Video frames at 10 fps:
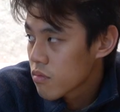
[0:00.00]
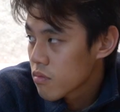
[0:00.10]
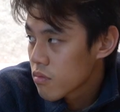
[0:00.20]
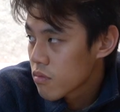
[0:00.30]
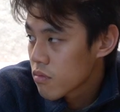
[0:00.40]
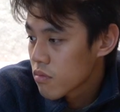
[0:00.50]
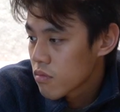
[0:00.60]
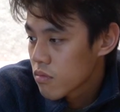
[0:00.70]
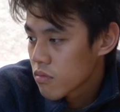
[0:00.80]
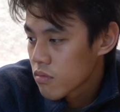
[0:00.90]

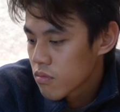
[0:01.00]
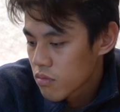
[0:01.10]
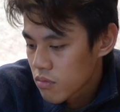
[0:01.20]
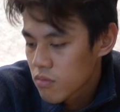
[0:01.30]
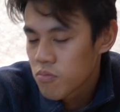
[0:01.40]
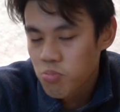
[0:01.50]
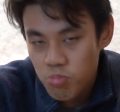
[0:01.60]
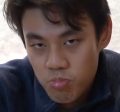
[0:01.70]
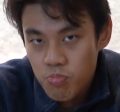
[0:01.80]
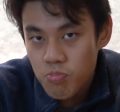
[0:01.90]

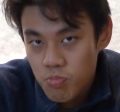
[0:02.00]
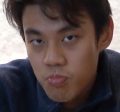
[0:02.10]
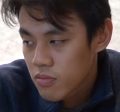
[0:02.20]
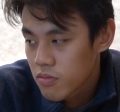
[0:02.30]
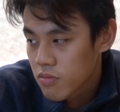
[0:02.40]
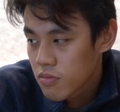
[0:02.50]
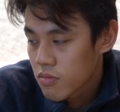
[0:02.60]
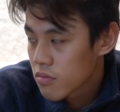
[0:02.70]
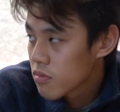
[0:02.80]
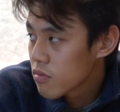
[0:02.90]

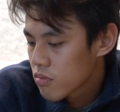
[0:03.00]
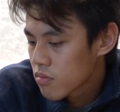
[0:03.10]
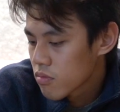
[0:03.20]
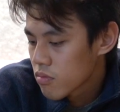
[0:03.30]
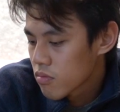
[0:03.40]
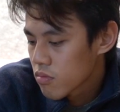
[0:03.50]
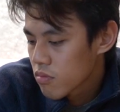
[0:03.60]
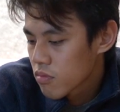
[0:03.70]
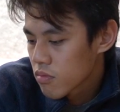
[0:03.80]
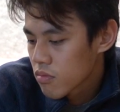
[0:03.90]

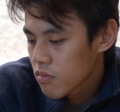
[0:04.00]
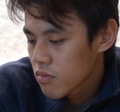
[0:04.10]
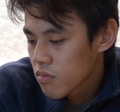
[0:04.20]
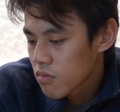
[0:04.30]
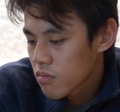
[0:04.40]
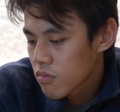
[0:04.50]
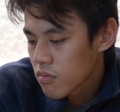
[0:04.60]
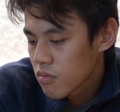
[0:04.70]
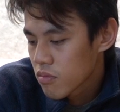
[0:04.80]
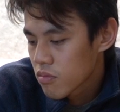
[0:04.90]

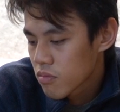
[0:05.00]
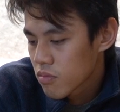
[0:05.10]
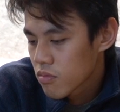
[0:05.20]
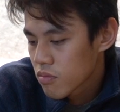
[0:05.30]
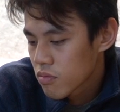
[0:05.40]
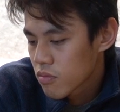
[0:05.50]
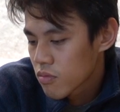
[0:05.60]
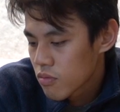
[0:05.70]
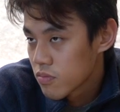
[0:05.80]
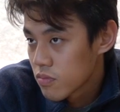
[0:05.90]

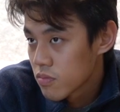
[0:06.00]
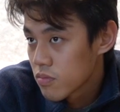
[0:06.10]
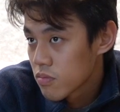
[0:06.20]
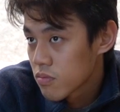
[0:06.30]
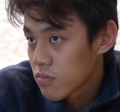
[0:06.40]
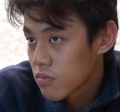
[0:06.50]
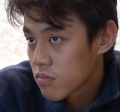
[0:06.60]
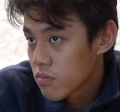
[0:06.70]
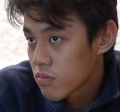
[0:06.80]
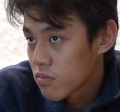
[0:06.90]

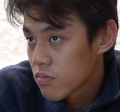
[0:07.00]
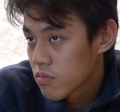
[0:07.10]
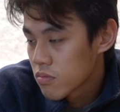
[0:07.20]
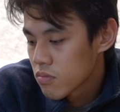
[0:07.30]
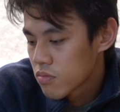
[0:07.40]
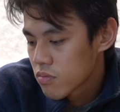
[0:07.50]
The person shown says nothing.